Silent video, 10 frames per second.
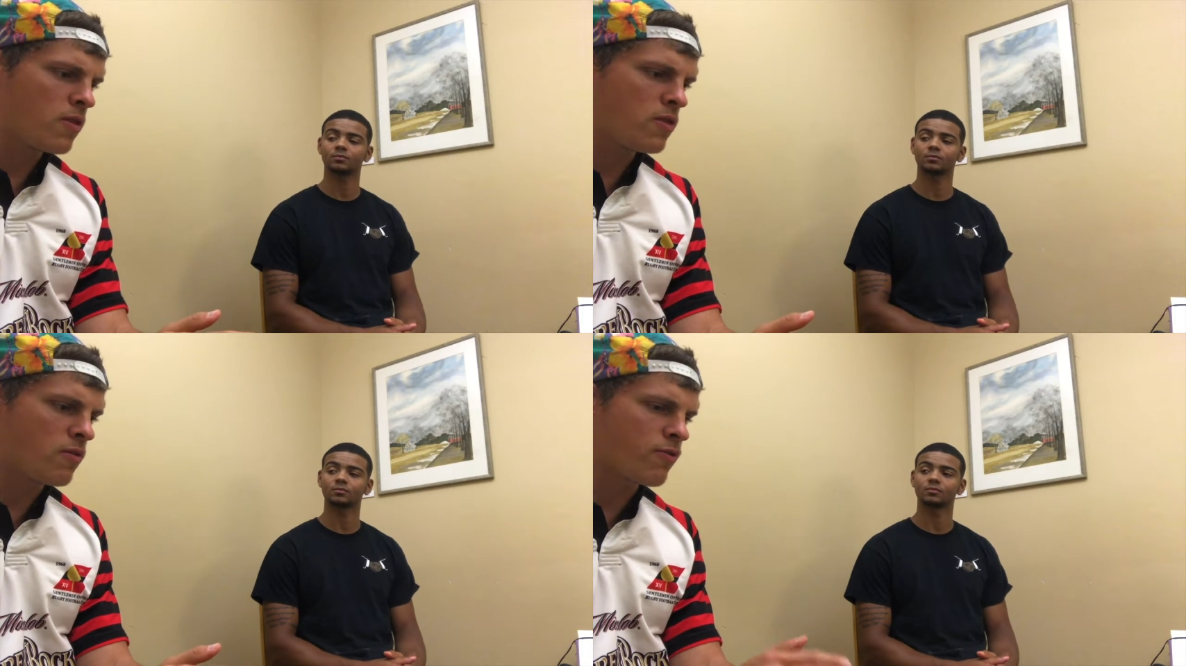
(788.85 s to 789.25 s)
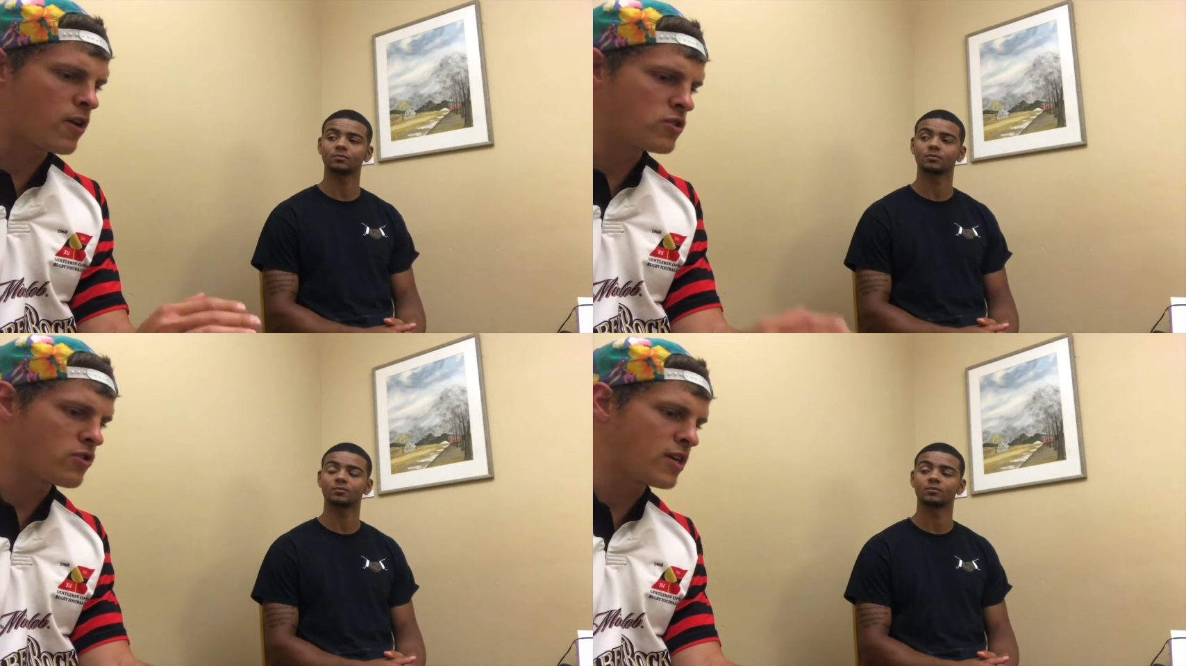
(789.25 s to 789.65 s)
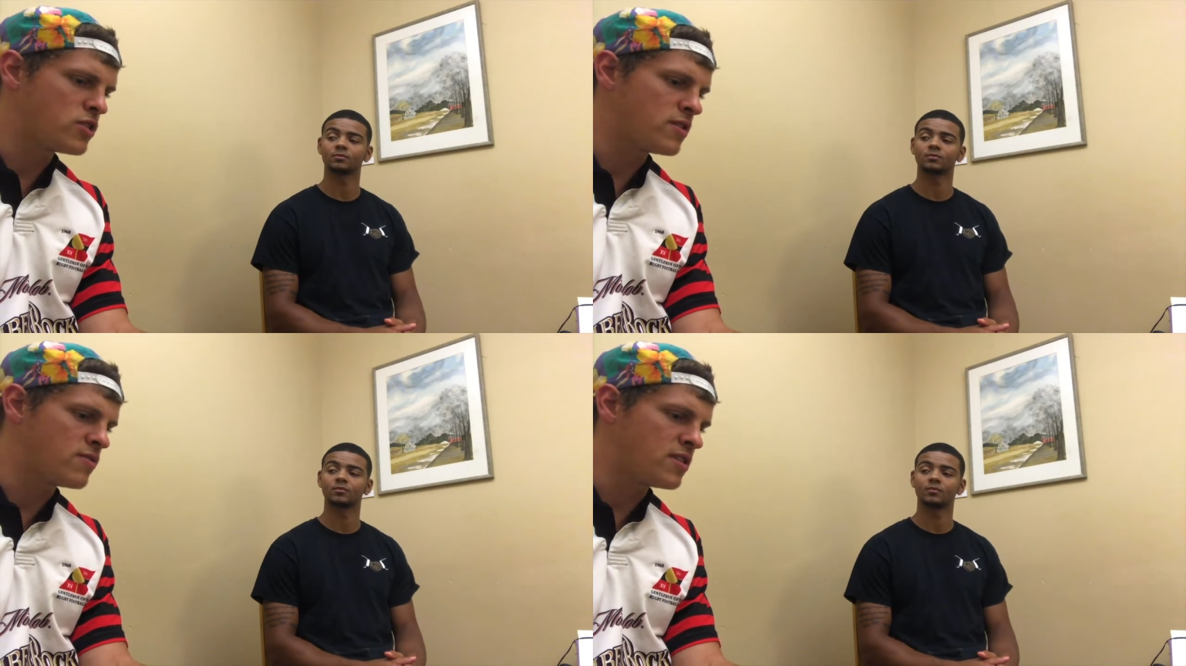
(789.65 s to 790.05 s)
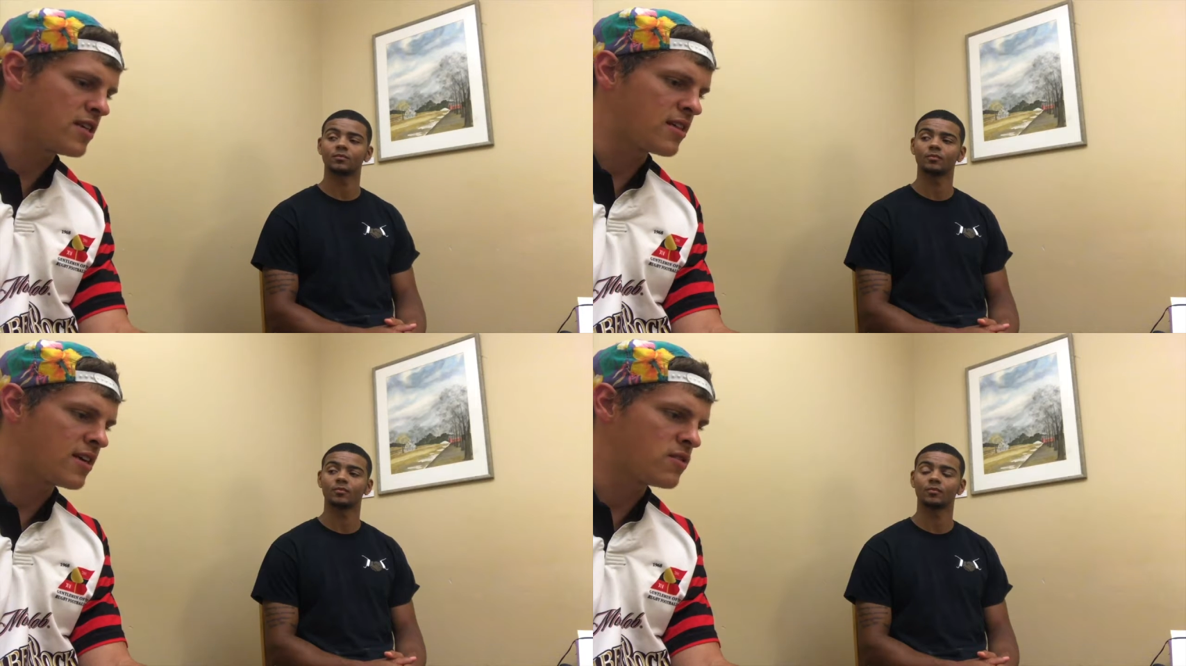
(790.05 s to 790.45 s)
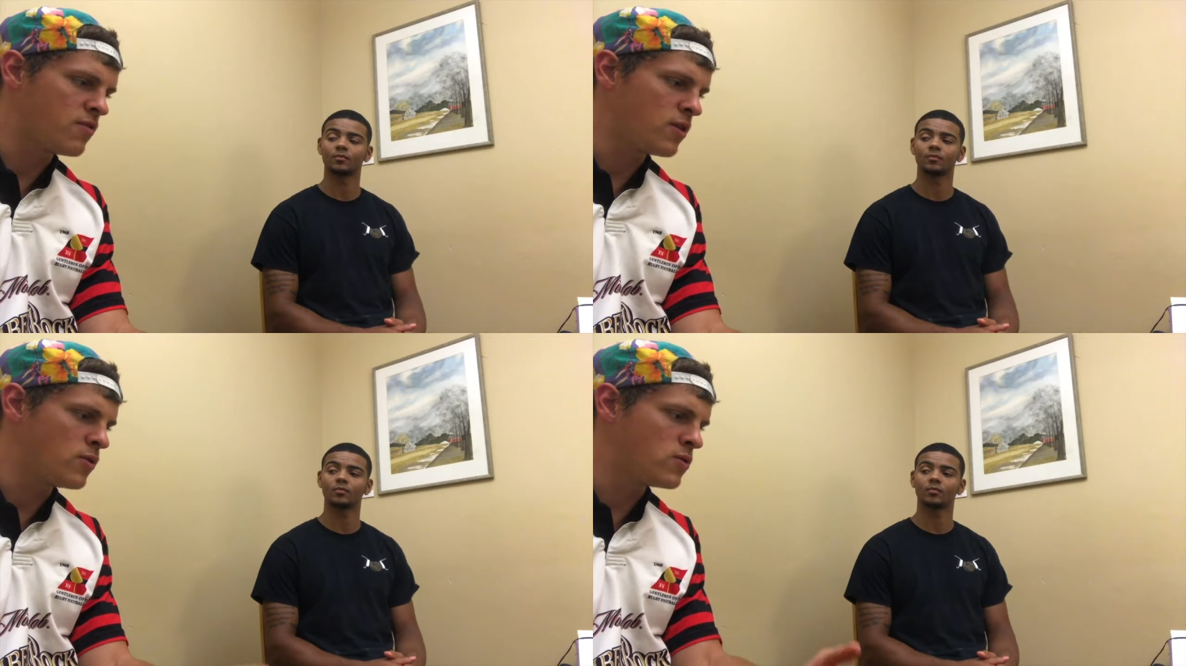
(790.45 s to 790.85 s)
Speaker 1: the frustration of seeing less
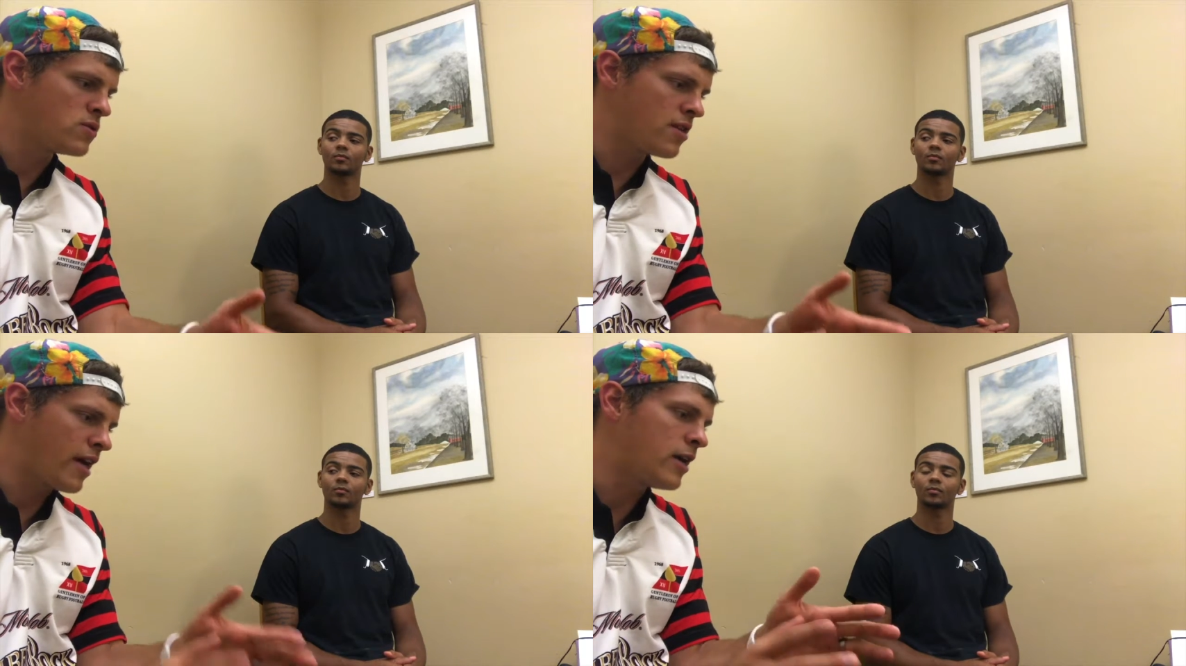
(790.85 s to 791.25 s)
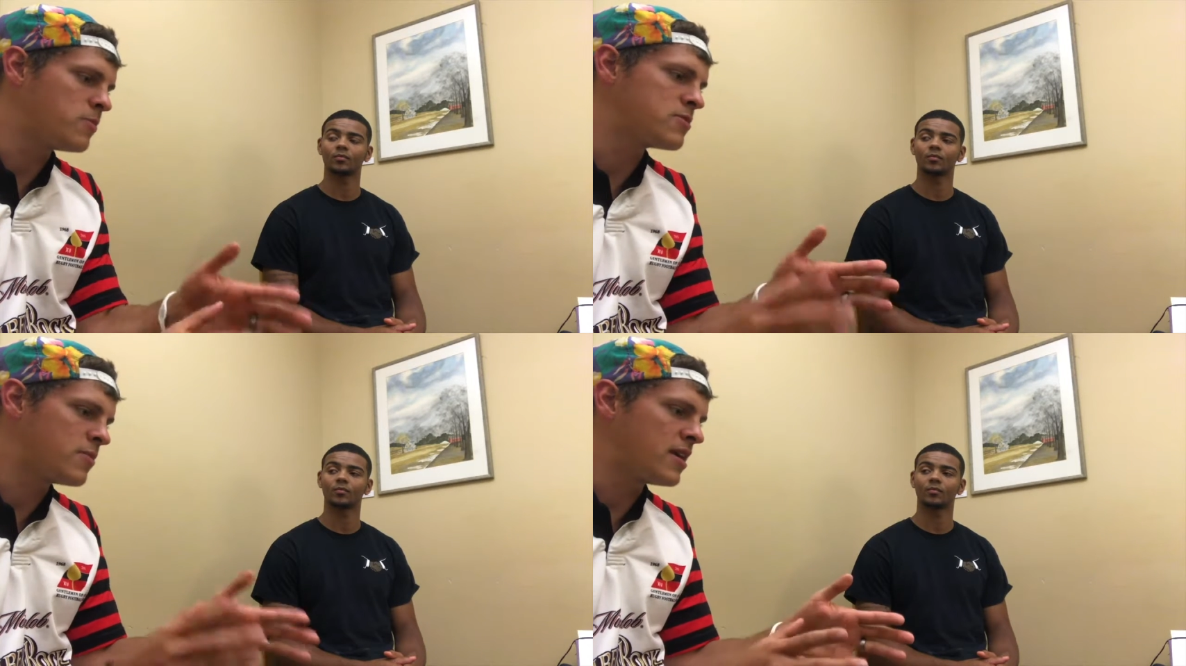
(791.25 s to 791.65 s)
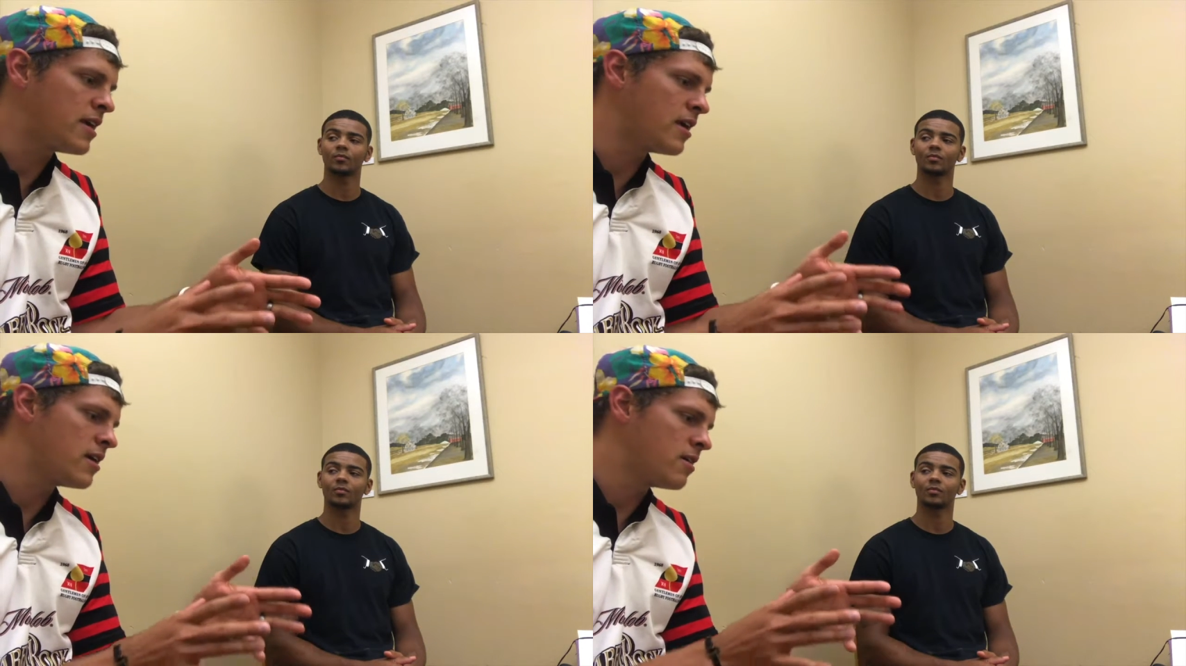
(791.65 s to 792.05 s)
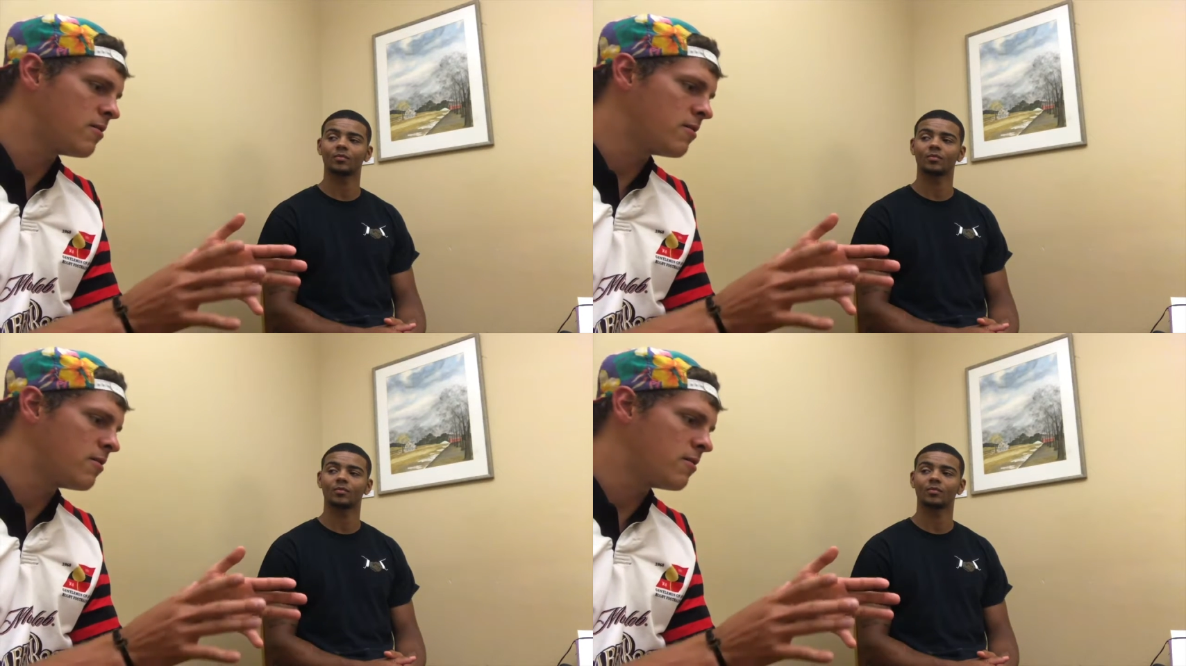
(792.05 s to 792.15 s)
views helps me